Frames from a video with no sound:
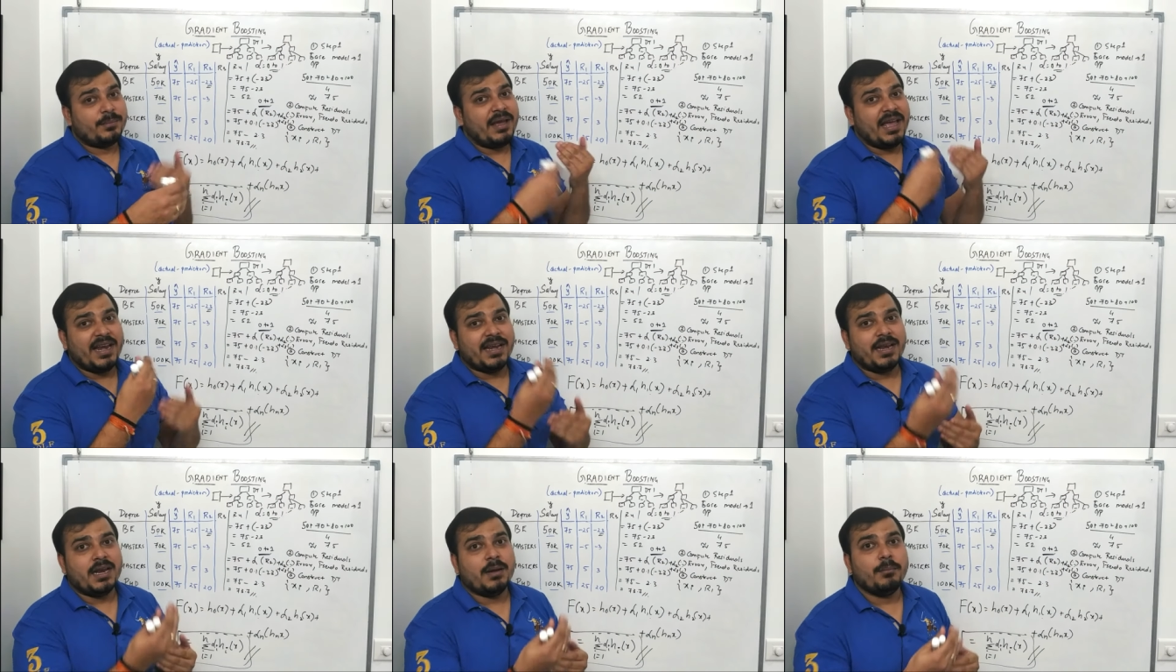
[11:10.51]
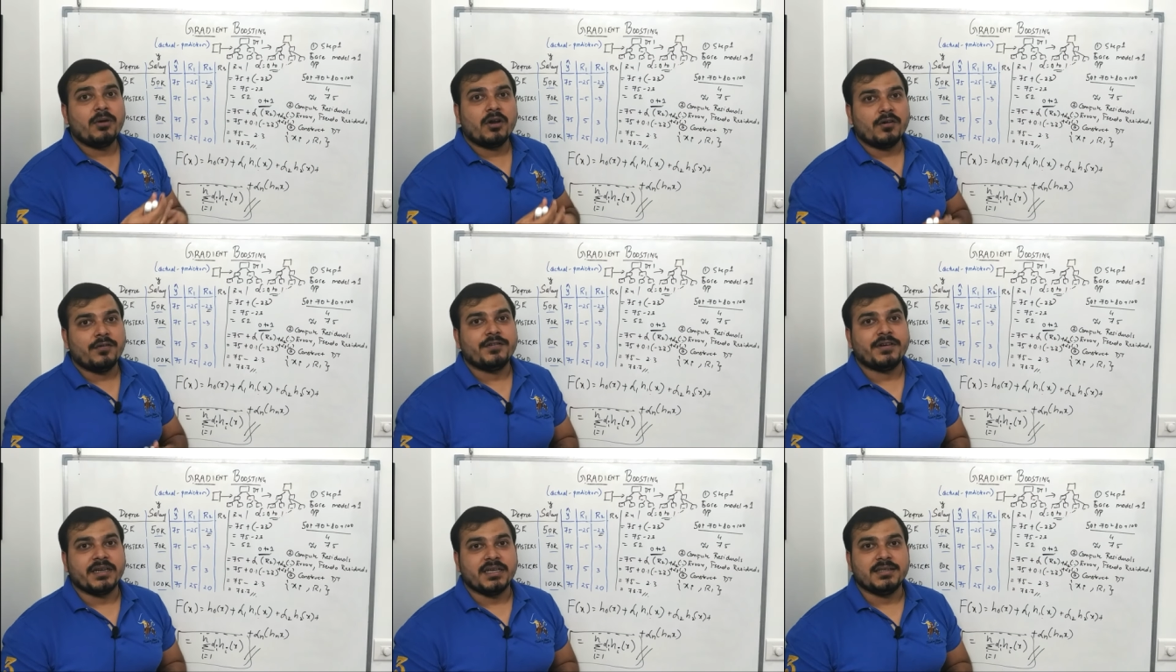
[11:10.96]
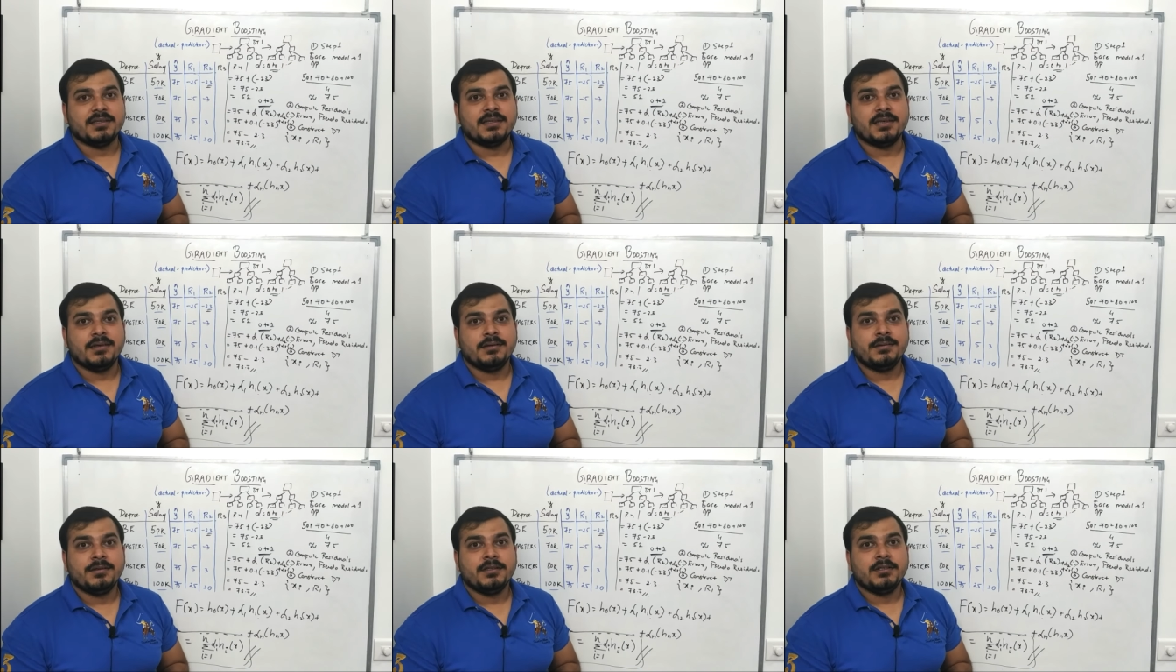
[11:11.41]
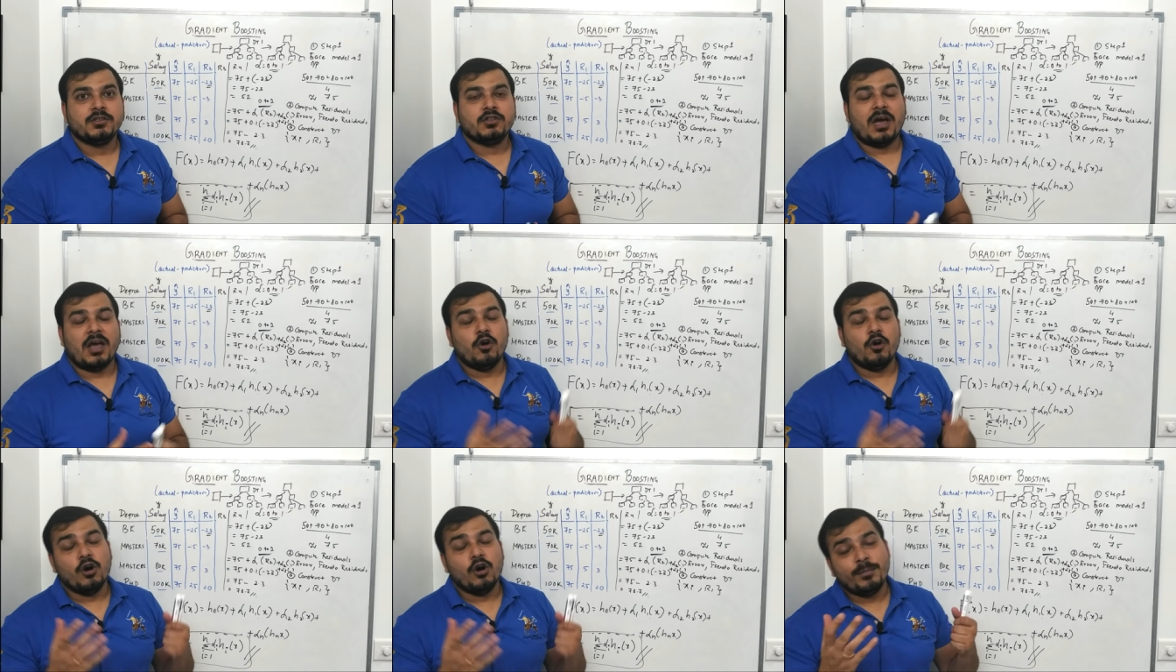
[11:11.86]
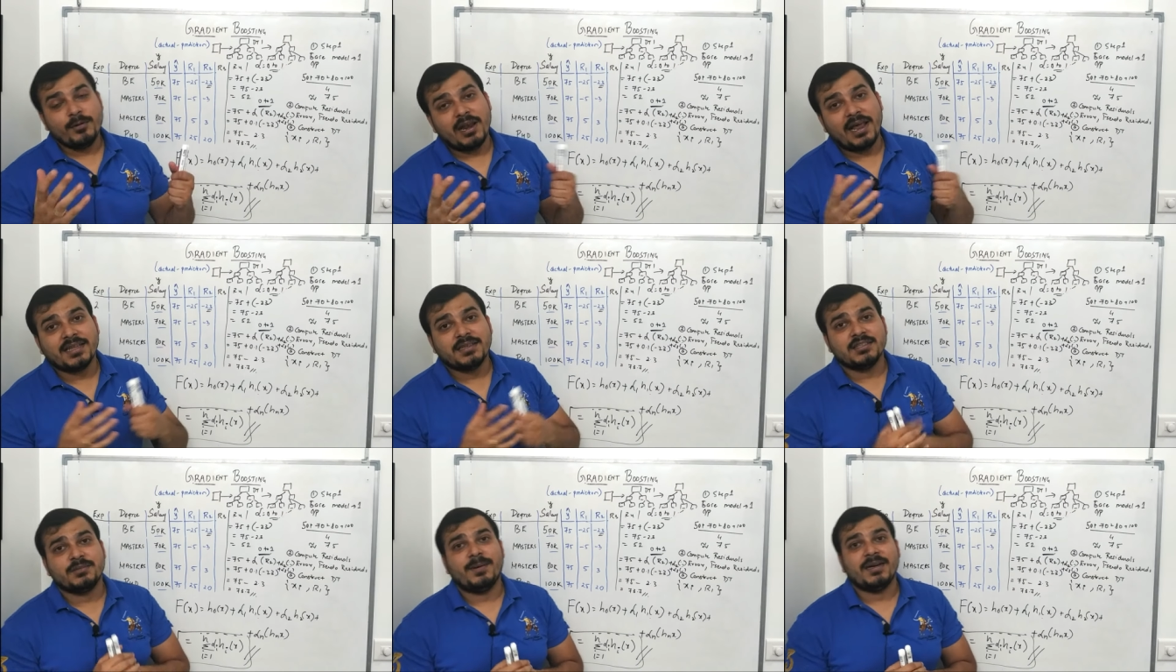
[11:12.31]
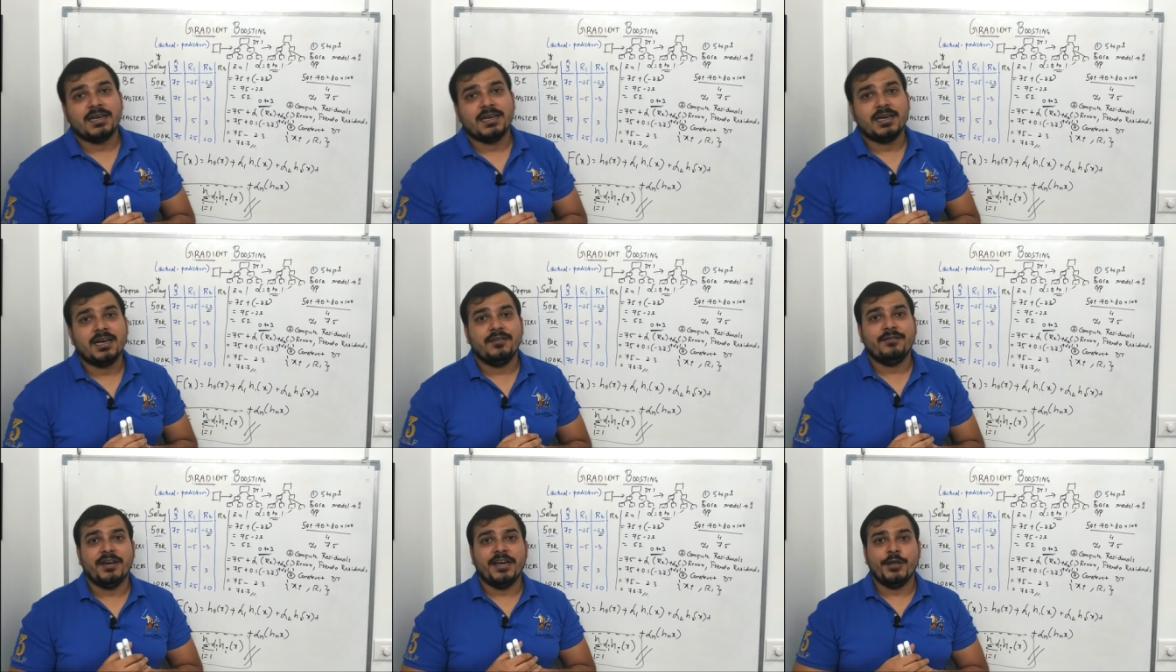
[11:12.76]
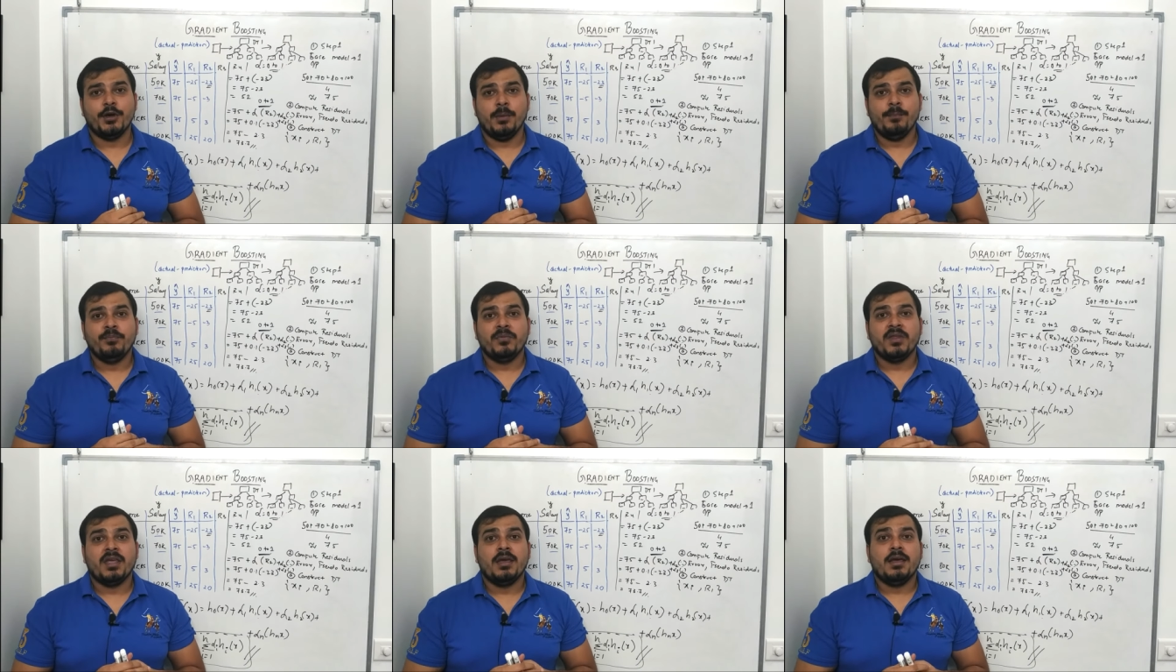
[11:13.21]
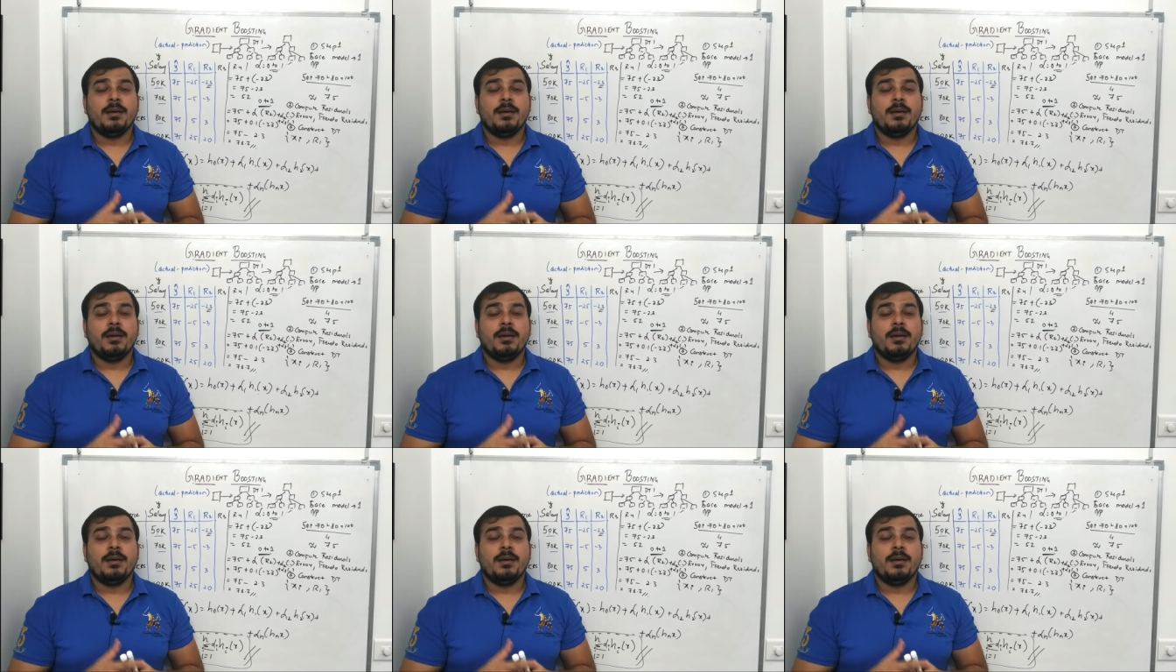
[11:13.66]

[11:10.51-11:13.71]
n number of trees. So I hope you like this particular video.